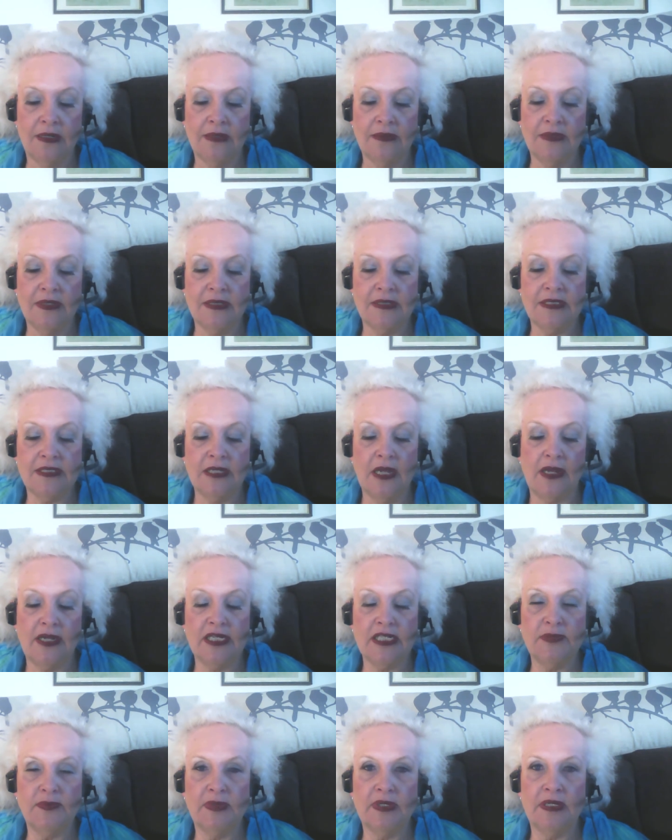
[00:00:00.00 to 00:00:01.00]
The
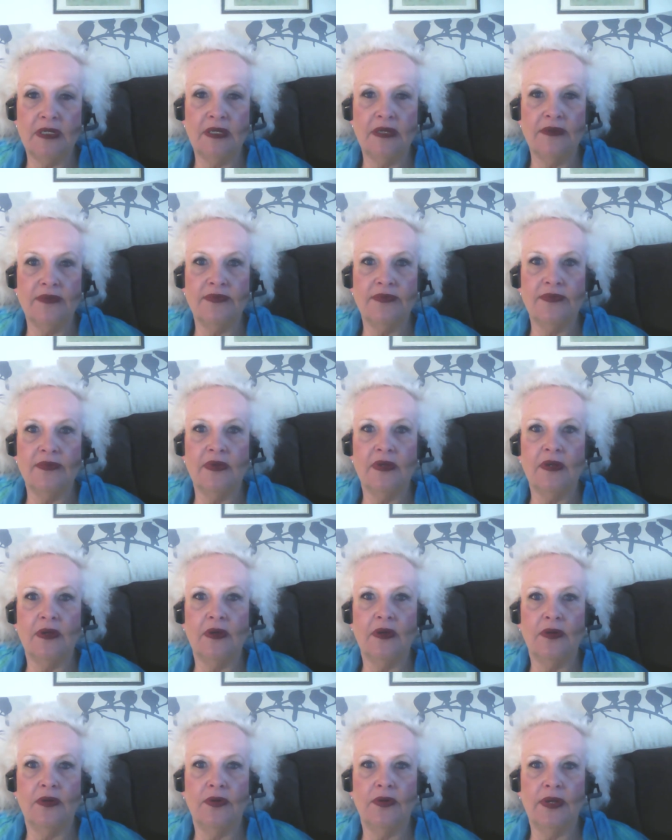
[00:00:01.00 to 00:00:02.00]
astonishment of
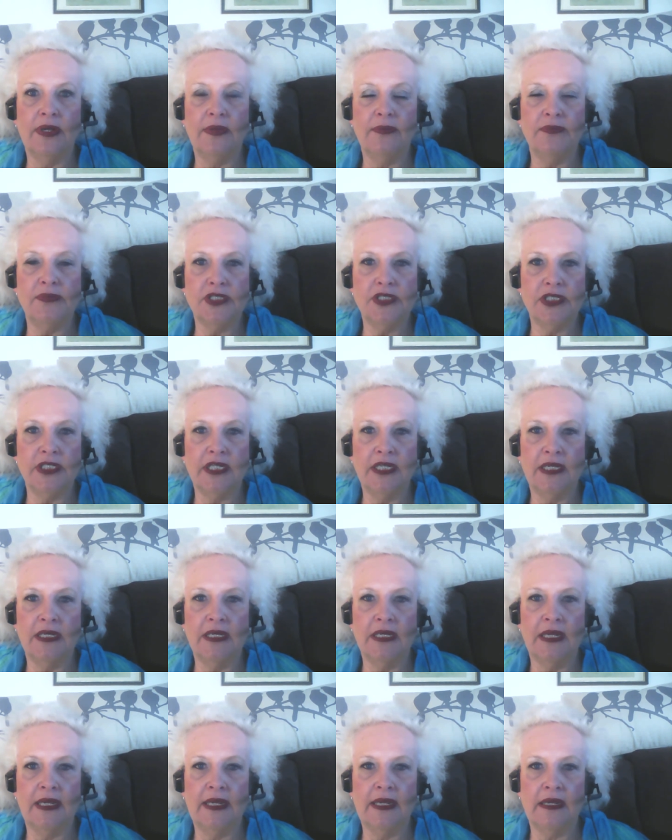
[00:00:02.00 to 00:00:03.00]
OMG,
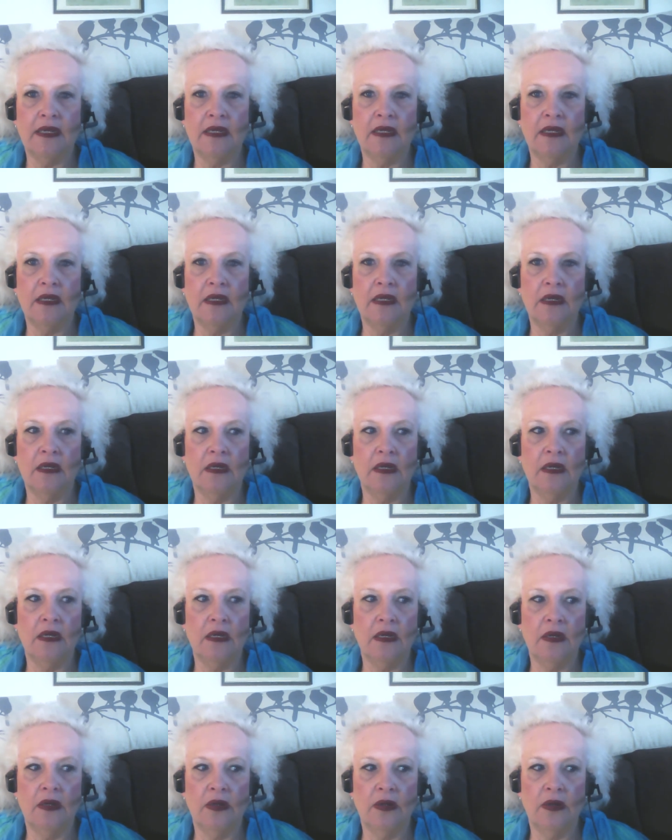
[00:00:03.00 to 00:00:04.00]
like,
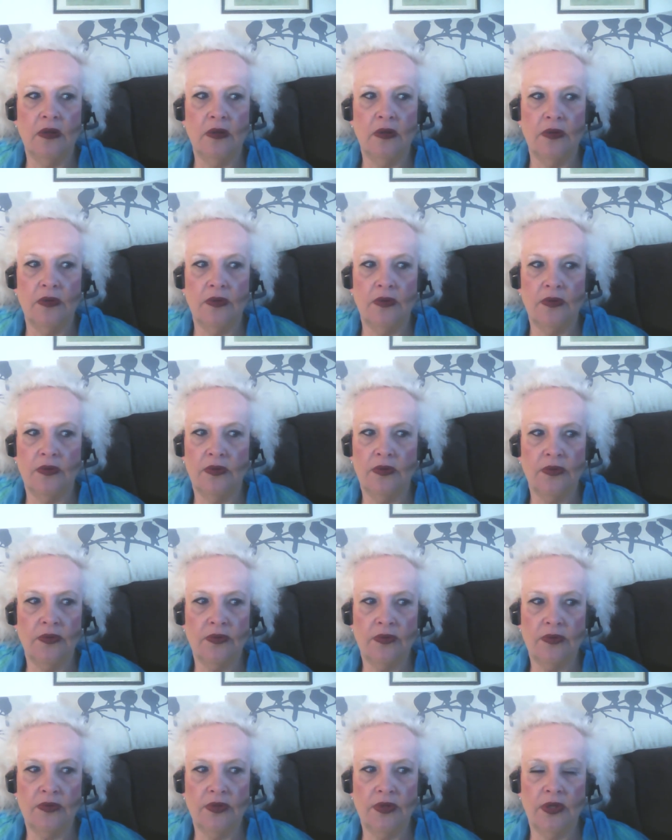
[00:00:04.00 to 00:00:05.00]
oh
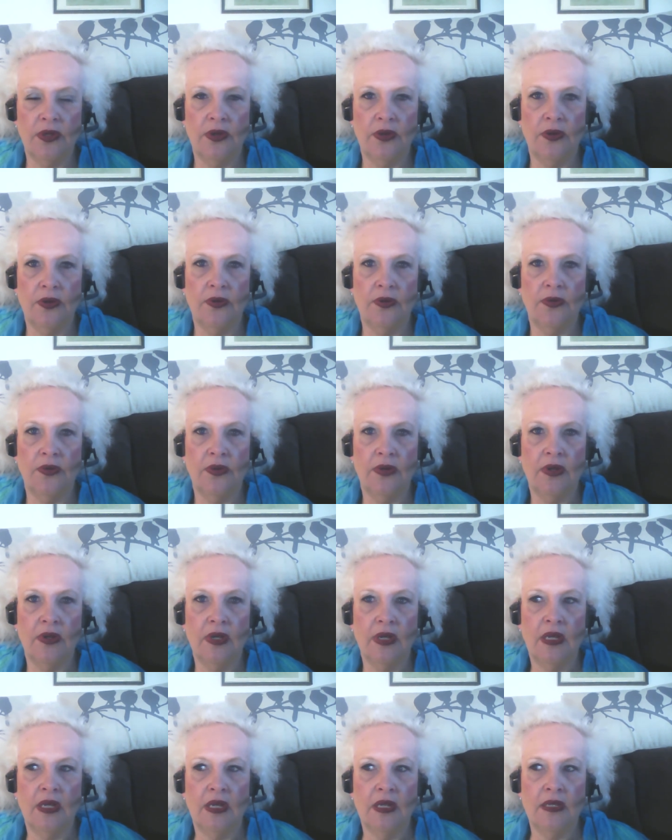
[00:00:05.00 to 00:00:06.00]
no,
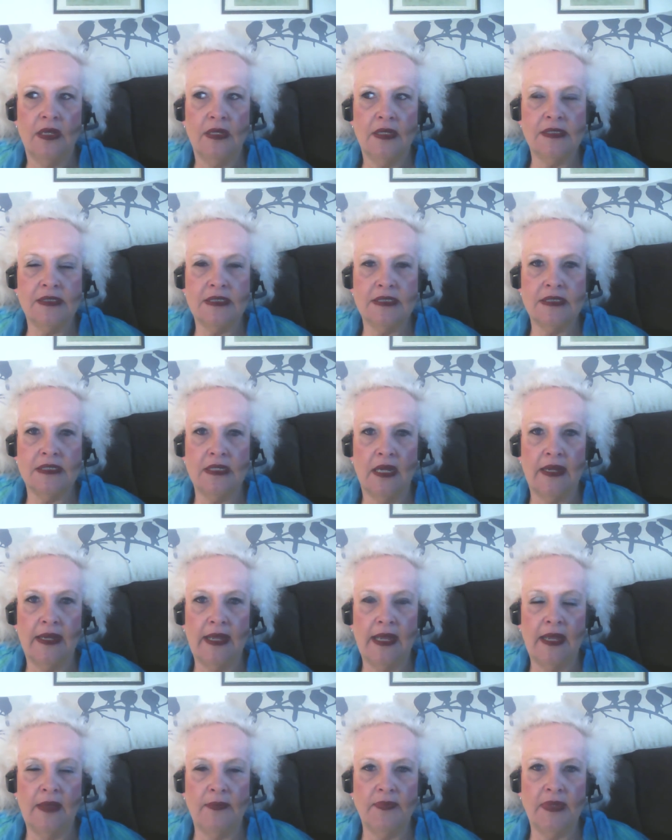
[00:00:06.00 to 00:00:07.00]
this is not
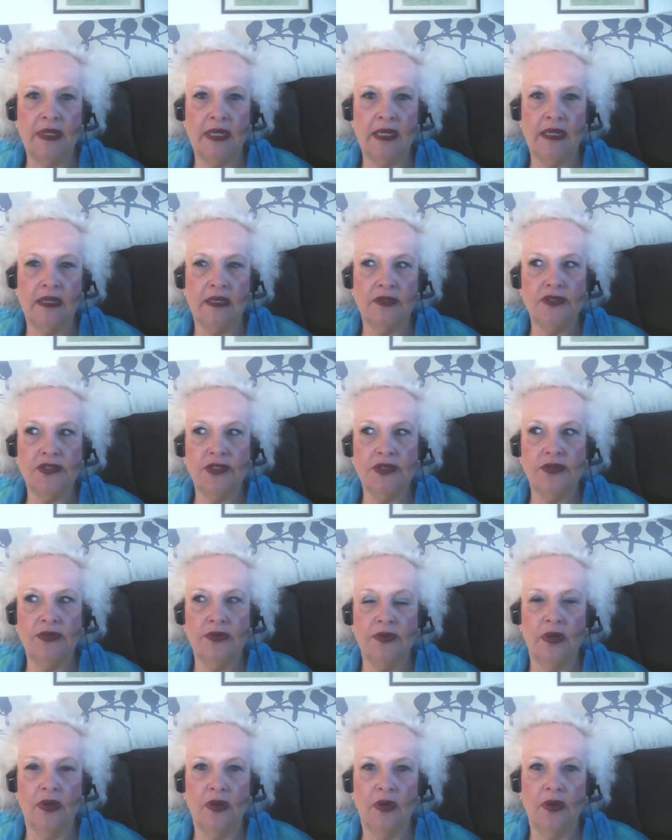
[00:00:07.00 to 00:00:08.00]
happening,
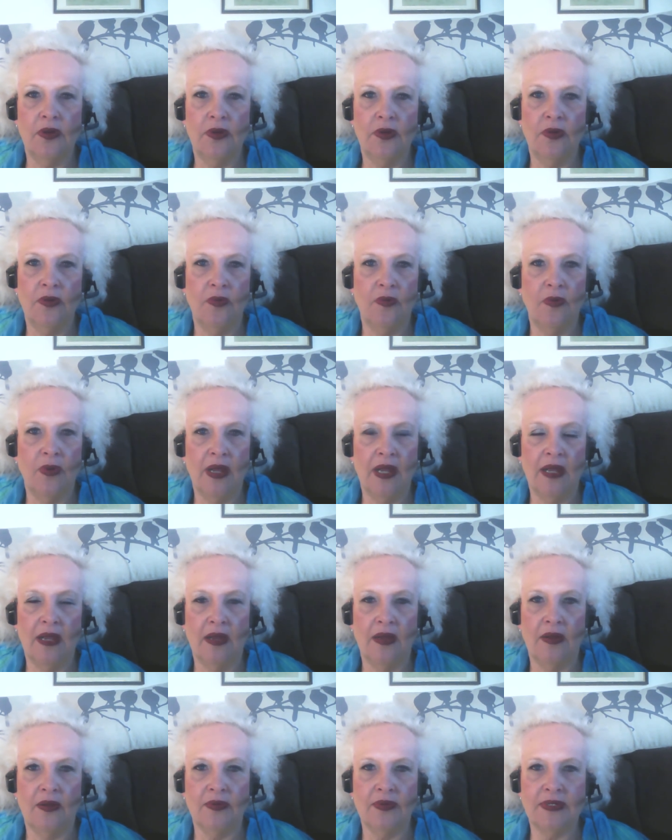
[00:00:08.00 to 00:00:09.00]
to oh
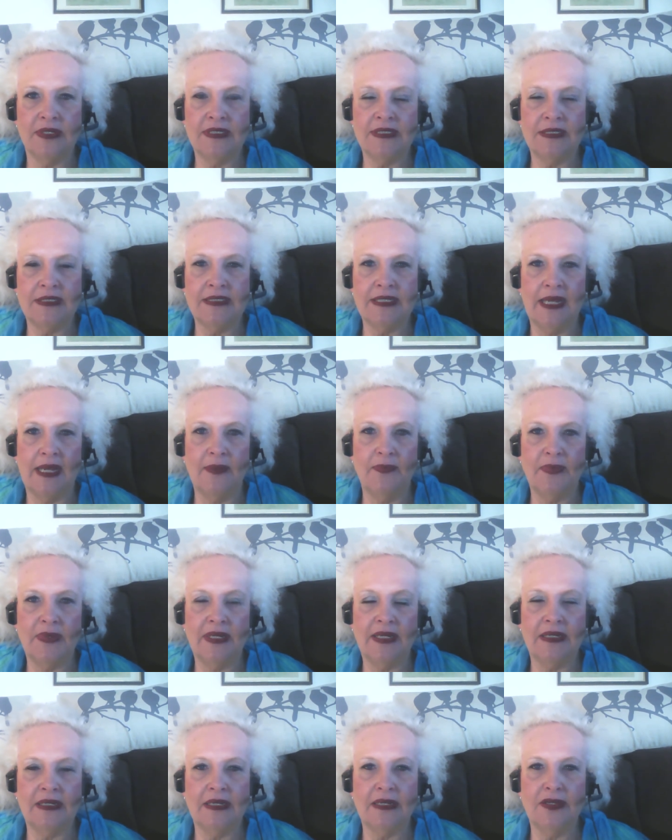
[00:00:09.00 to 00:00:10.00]
wow, this is
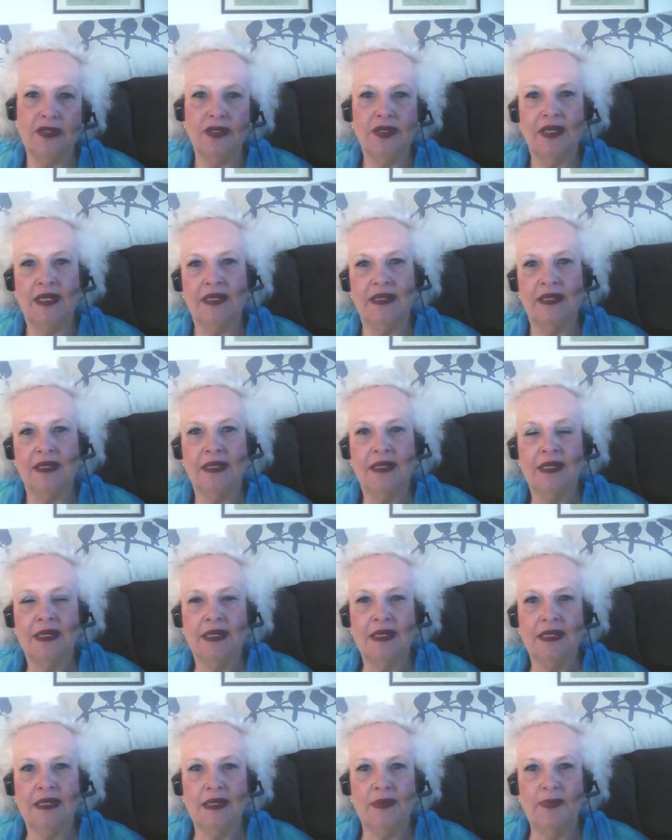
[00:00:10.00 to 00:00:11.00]
happening, the good,
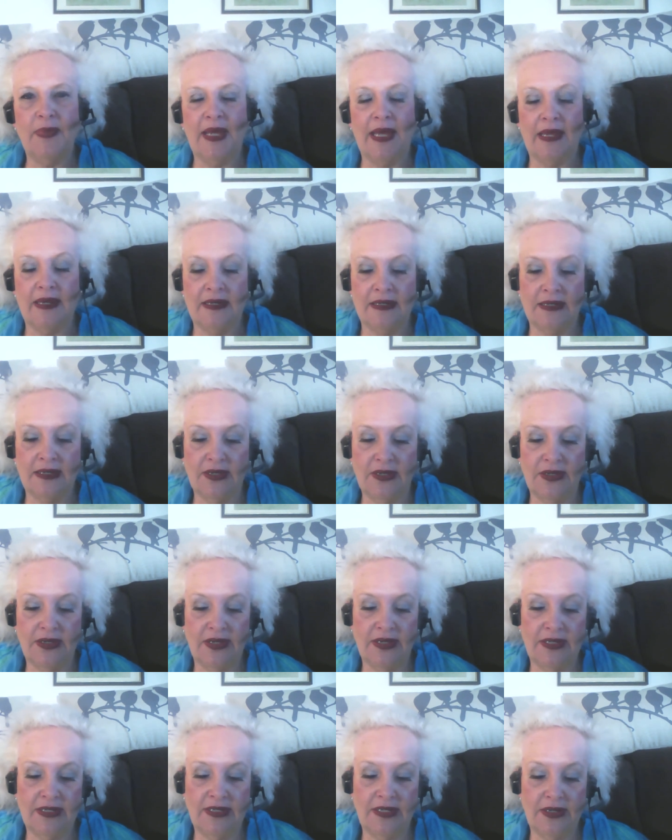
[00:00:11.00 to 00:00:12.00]
the bad, and the good,